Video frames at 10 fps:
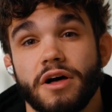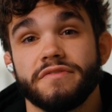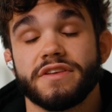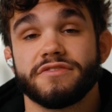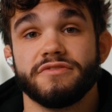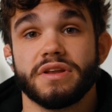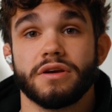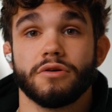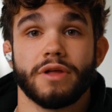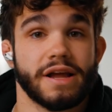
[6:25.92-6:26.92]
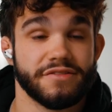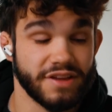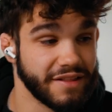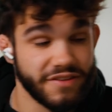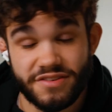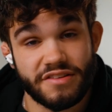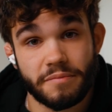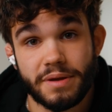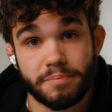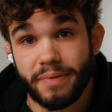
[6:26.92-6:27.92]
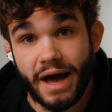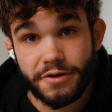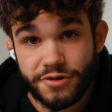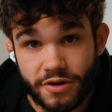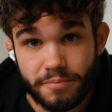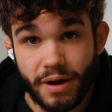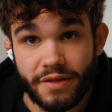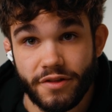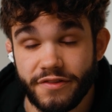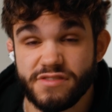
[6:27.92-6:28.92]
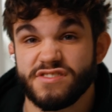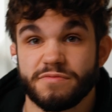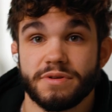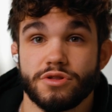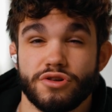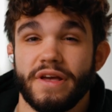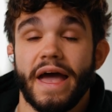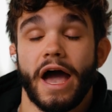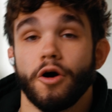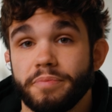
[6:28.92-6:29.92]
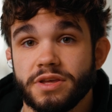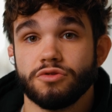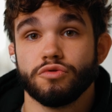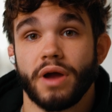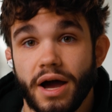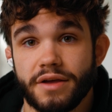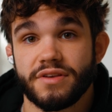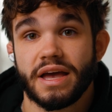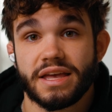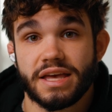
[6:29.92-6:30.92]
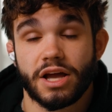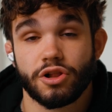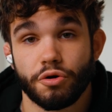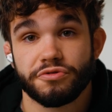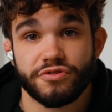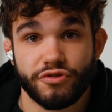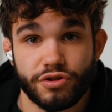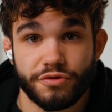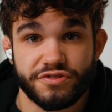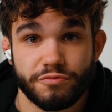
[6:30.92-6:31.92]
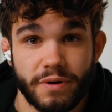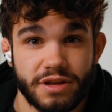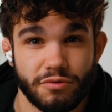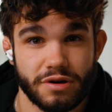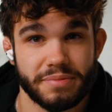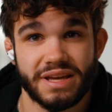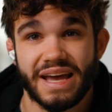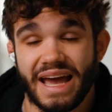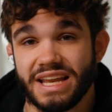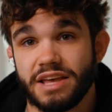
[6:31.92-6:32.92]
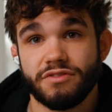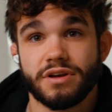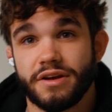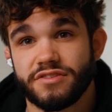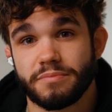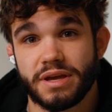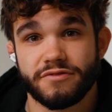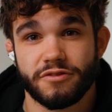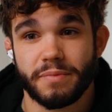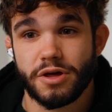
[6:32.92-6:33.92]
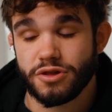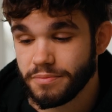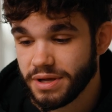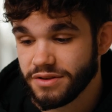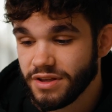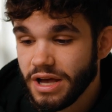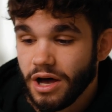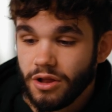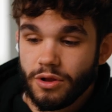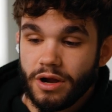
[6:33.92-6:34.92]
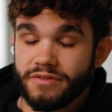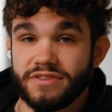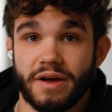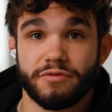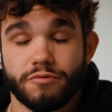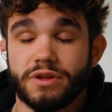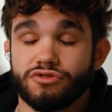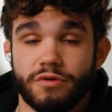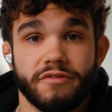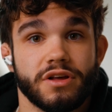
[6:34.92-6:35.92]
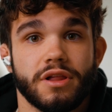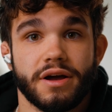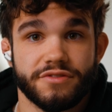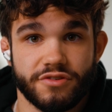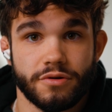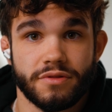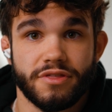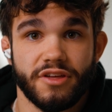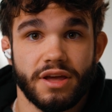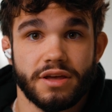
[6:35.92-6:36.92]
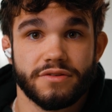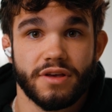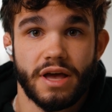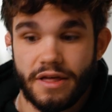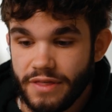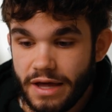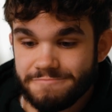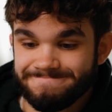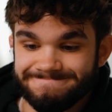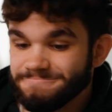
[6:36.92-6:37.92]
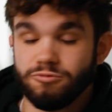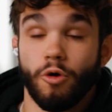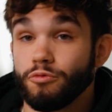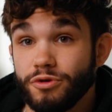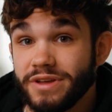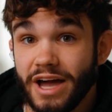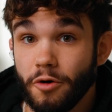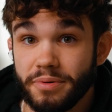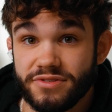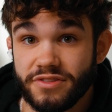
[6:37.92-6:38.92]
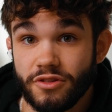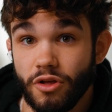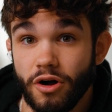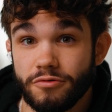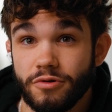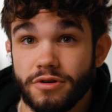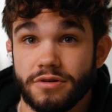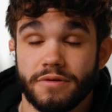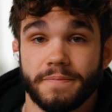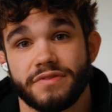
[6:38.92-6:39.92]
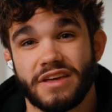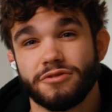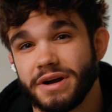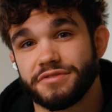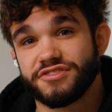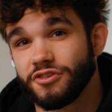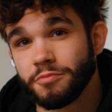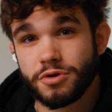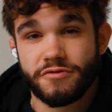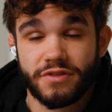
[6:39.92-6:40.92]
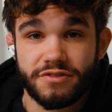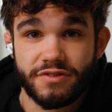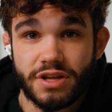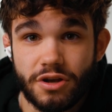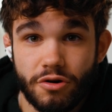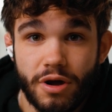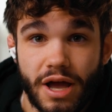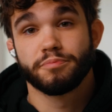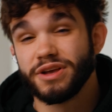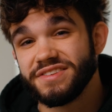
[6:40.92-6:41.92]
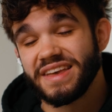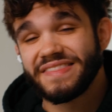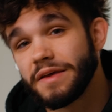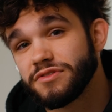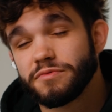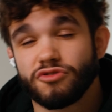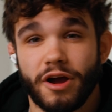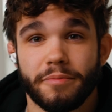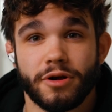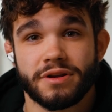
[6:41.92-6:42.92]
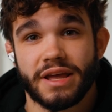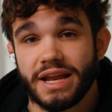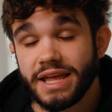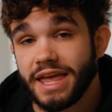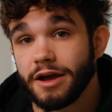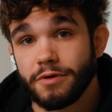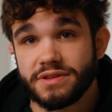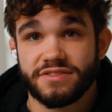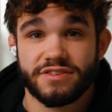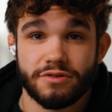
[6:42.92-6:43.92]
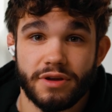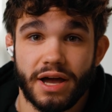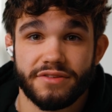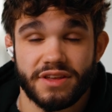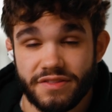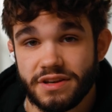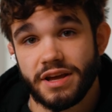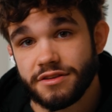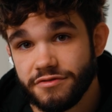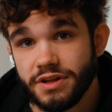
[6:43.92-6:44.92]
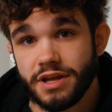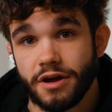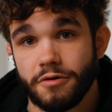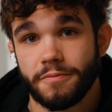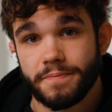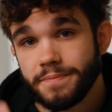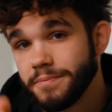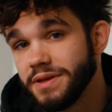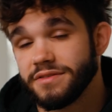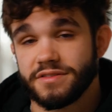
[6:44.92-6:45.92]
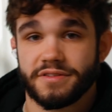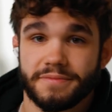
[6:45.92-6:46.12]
love this video. Like I said, this isn't me bashing on Python. This is me just helping you guys get closer and closer to where you want to be and giving you guys some information, because a lot of the times we trivialize certain things that won't really help us in the long run. Thank you guys so much for this video. Please hit that subscribe button, and I can't wait to see you guys in the next video. Peace.